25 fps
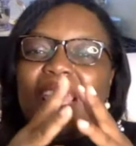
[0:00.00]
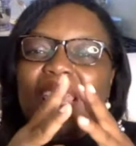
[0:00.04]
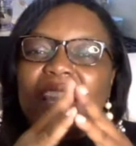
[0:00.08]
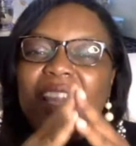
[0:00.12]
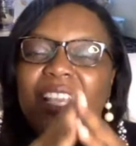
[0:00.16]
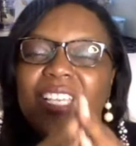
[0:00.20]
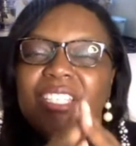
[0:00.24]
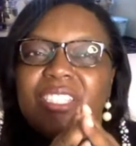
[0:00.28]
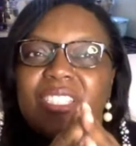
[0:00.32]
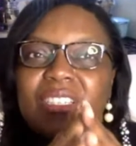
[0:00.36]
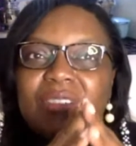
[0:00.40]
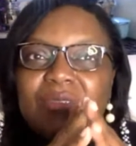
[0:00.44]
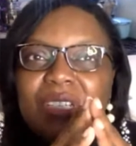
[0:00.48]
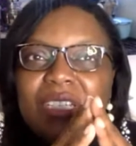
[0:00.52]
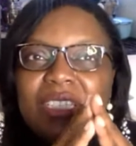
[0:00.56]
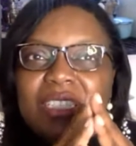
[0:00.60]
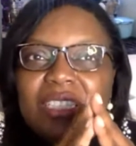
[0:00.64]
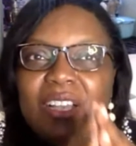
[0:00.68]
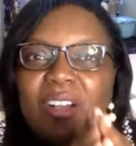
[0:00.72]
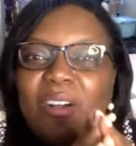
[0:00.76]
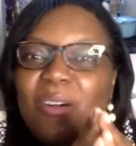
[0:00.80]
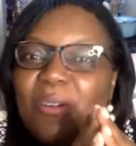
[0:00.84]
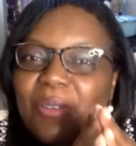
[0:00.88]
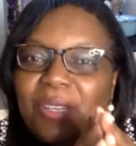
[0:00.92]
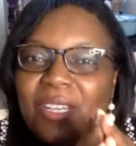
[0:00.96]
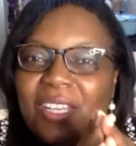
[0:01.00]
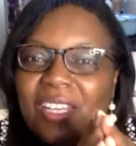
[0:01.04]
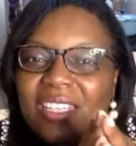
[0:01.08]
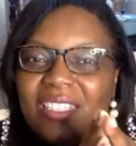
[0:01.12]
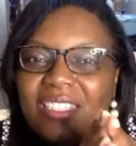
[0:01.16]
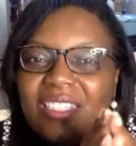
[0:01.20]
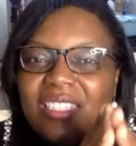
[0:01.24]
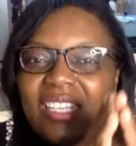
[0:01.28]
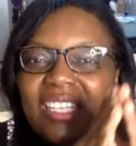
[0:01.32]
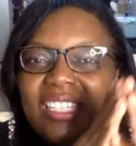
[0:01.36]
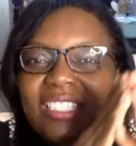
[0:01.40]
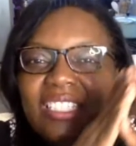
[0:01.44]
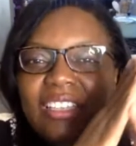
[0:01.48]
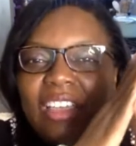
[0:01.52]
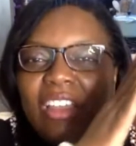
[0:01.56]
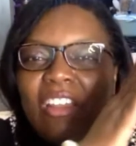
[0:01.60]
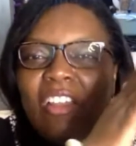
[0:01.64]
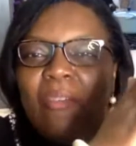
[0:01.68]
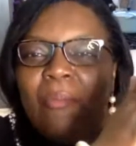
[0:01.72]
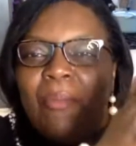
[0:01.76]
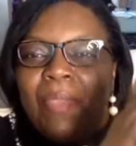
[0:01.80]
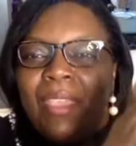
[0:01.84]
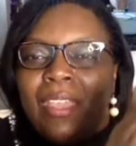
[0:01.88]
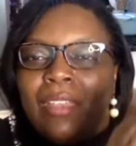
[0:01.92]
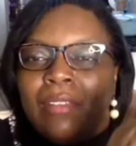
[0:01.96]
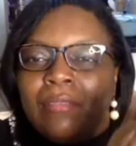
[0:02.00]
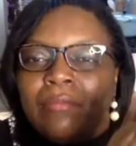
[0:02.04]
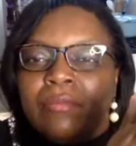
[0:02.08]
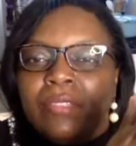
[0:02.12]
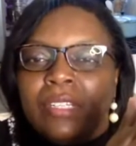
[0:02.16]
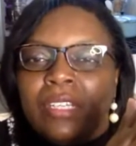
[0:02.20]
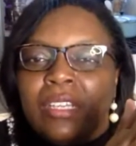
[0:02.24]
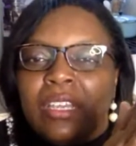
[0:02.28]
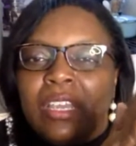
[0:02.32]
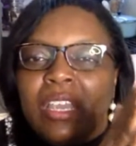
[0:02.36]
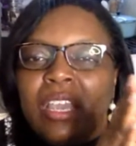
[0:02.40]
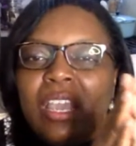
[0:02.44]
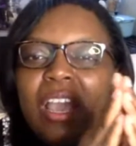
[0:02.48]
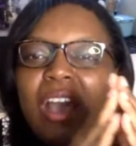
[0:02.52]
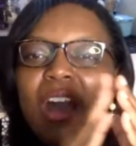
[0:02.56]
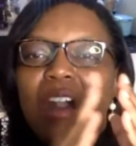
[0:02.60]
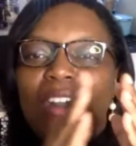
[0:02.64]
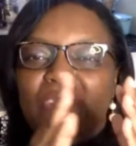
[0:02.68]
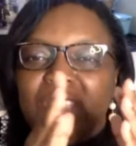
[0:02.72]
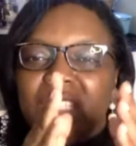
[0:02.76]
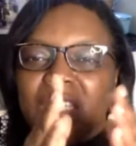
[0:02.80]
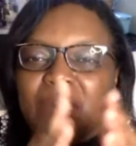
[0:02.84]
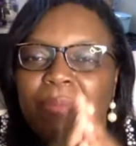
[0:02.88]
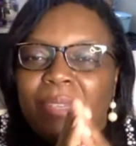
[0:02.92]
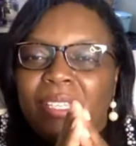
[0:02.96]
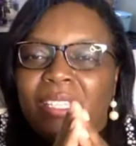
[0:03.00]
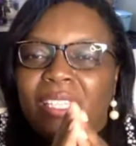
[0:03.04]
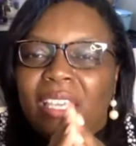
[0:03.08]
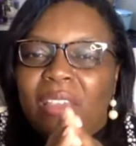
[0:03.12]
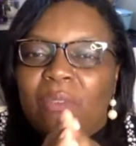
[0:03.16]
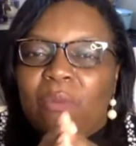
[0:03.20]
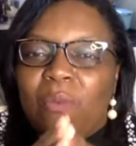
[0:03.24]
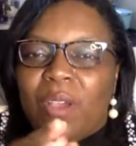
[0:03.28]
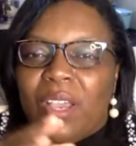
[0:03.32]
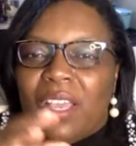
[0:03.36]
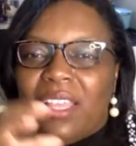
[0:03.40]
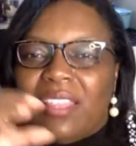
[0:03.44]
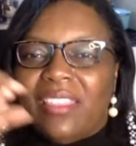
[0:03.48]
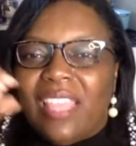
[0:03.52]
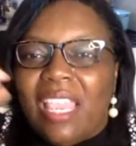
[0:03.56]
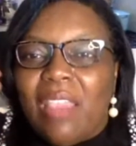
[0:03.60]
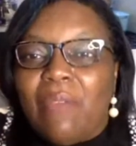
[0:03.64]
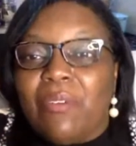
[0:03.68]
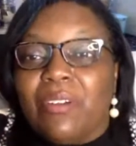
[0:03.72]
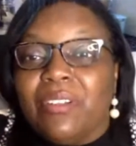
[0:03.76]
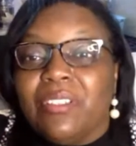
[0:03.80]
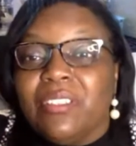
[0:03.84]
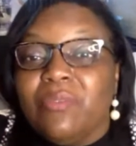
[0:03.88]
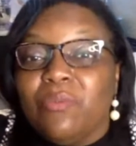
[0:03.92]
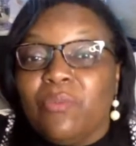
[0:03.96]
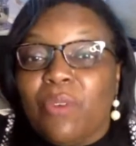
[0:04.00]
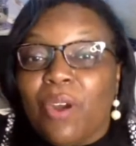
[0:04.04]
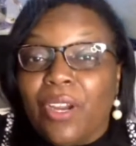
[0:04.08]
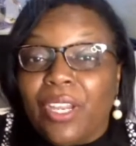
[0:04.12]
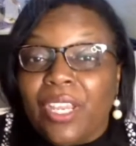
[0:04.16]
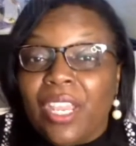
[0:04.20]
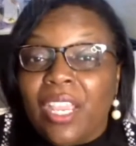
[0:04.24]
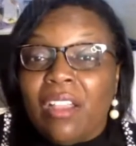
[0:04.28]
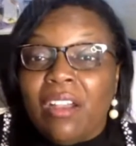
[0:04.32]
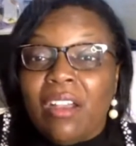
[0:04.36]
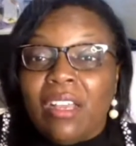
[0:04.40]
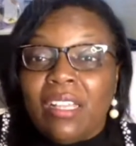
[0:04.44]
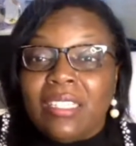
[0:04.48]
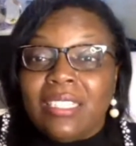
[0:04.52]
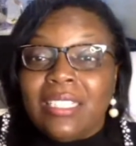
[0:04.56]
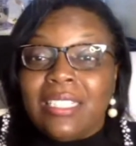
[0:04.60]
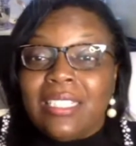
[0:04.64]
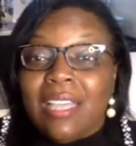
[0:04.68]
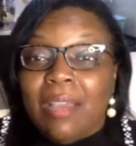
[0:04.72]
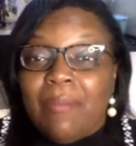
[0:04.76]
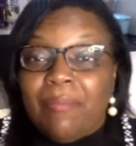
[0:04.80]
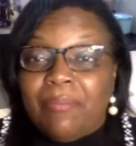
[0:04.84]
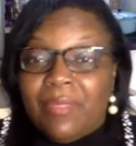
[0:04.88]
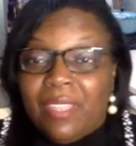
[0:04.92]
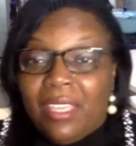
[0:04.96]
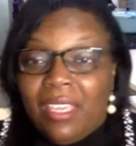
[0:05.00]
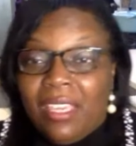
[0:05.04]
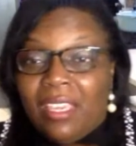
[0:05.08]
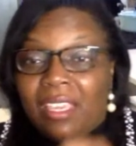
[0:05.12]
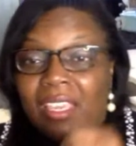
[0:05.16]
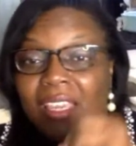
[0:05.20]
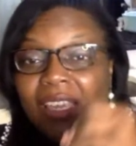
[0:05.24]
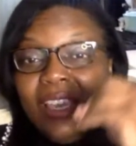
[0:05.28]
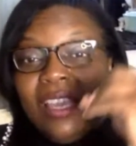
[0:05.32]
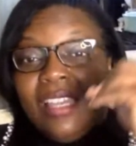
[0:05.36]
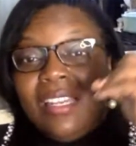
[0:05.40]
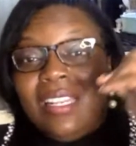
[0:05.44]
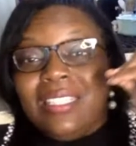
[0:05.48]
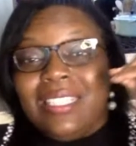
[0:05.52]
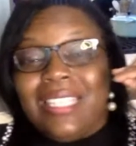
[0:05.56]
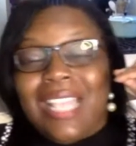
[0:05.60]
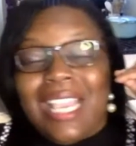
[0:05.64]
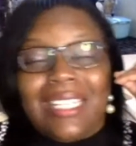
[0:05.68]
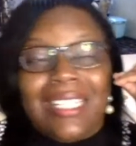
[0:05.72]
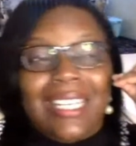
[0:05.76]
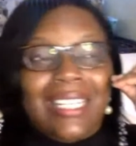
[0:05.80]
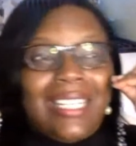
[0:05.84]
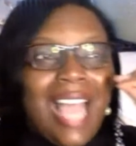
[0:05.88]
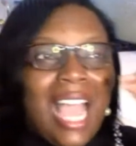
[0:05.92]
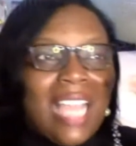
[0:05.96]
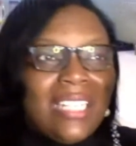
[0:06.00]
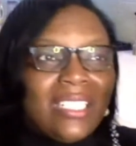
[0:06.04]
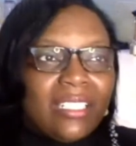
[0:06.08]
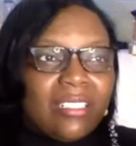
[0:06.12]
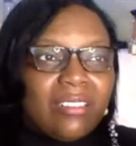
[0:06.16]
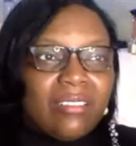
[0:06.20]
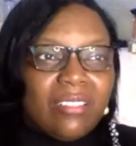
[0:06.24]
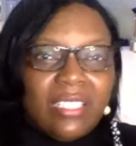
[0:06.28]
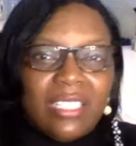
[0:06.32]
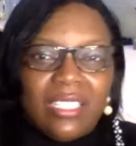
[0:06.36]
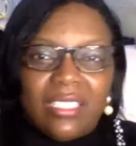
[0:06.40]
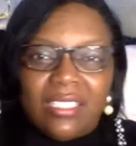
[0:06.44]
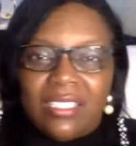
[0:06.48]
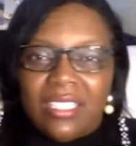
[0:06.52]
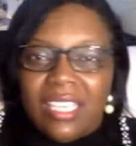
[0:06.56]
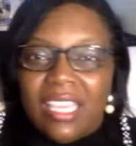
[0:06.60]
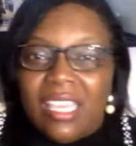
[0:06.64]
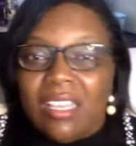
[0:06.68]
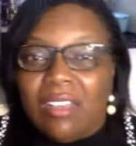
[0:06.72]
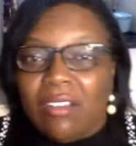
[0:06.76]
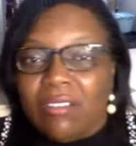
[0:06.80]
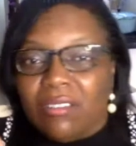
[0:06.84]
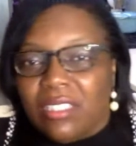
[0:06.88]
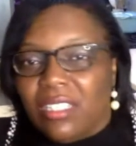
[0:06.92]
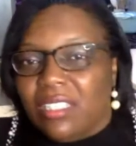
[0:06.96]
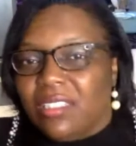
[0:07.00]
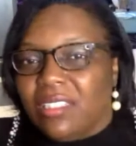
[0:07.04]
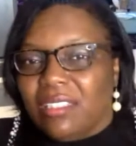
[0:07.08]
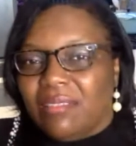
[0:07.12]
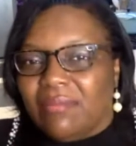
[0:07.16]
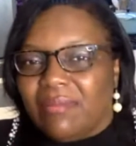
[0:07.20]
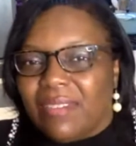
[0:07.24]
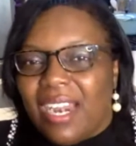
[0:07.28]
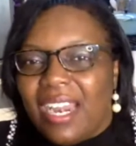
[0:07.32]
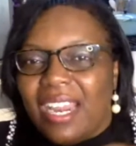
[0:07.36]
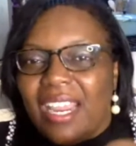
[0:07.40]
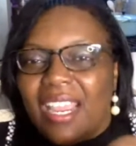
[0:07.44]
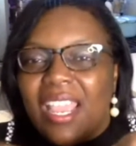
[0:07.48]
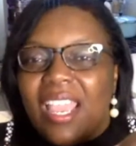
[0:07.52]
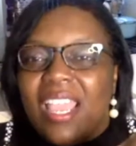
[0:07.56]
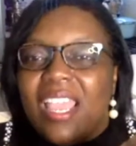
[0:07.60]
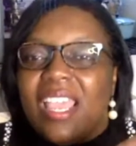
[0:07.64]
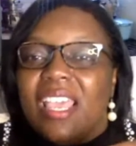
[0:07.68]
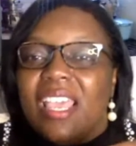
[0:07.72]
history told us these gentlemen ultimately what they were working on something in the technological ecosystem, right?